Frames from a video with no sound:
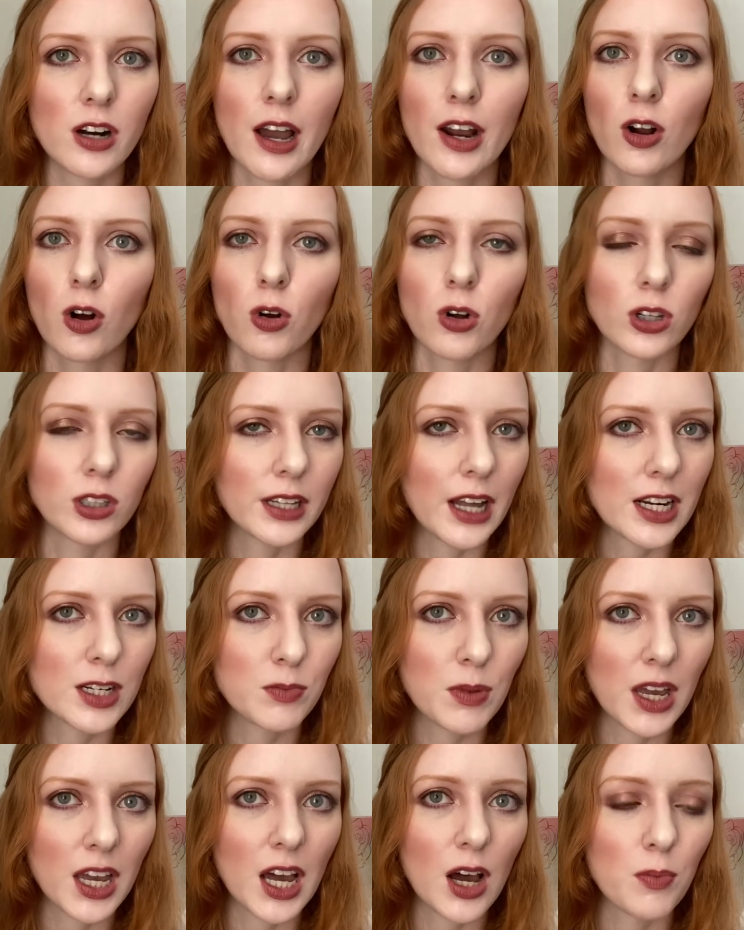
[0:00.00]
I don't collect
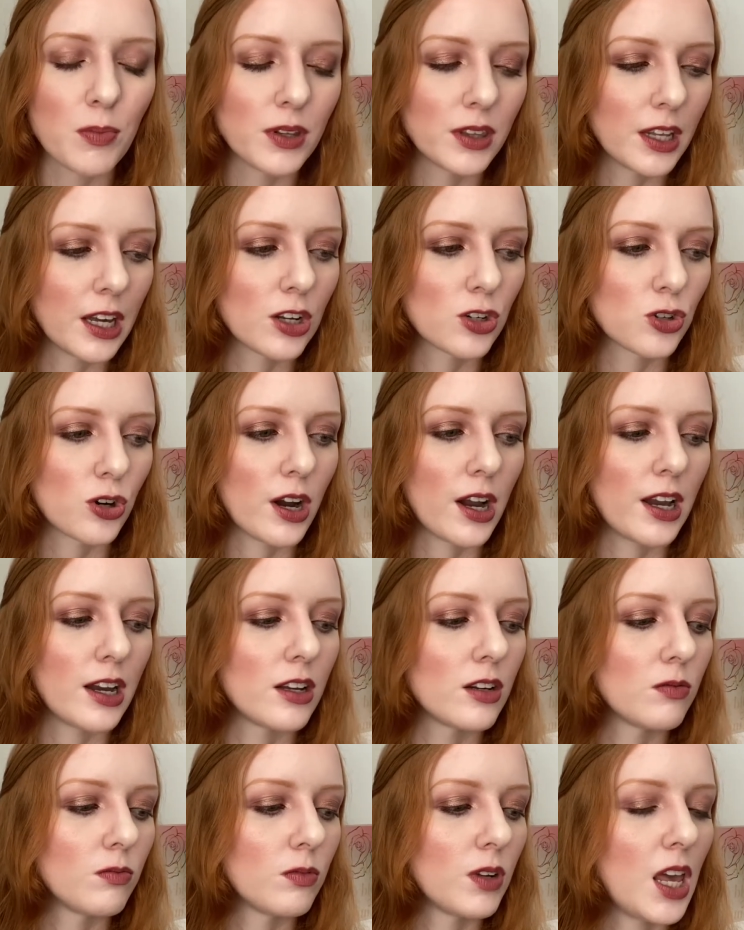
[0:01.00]
makeup and like try
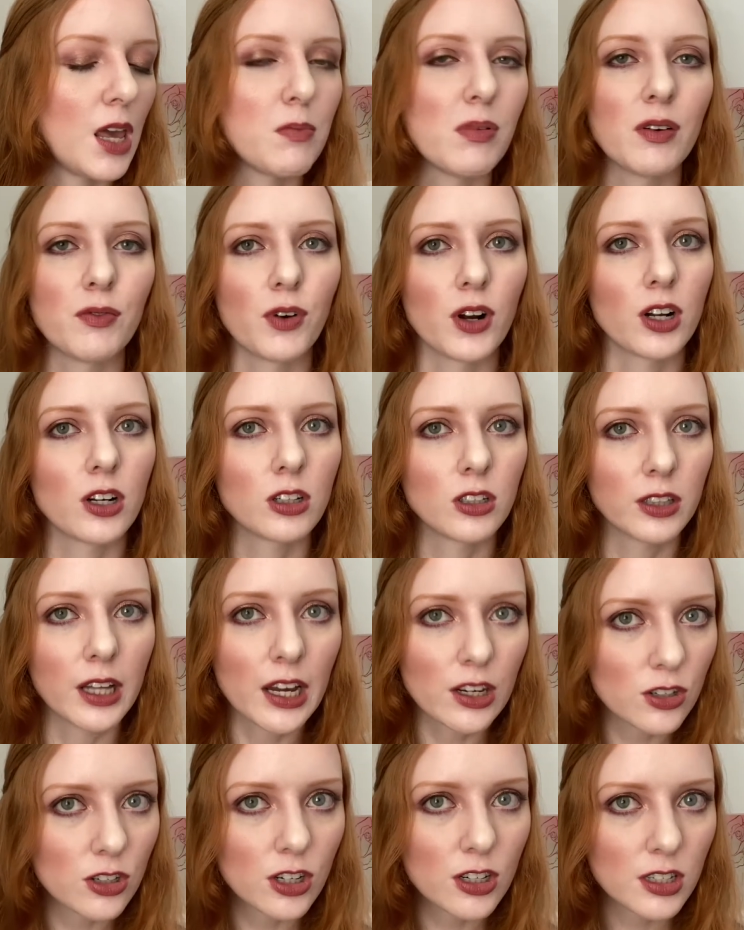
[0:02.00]
it and keep it for
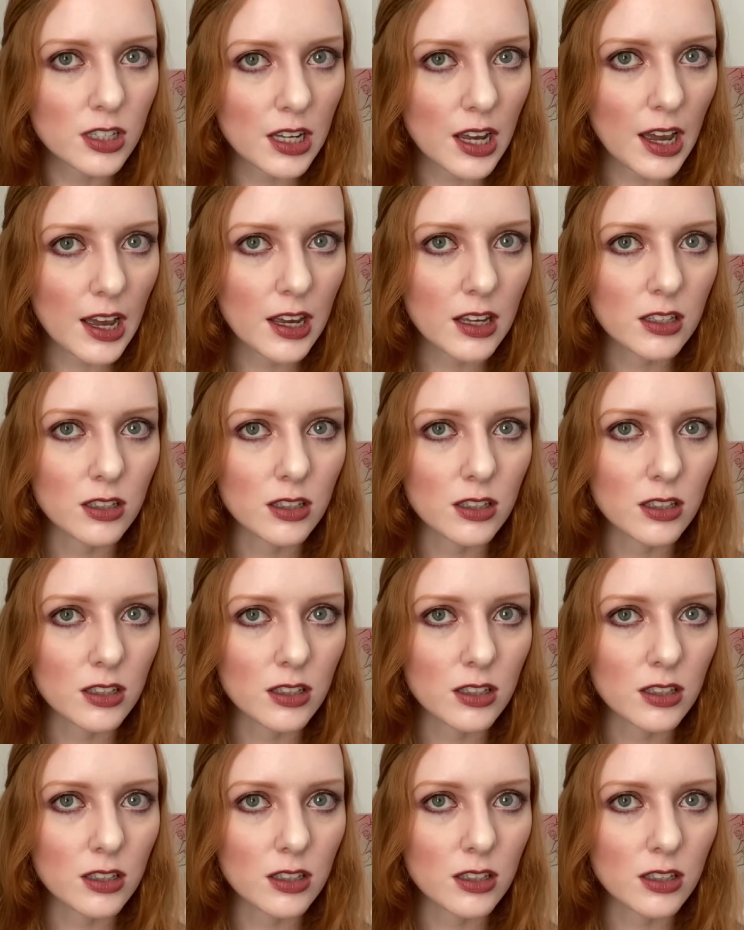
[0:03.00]
collector's sake.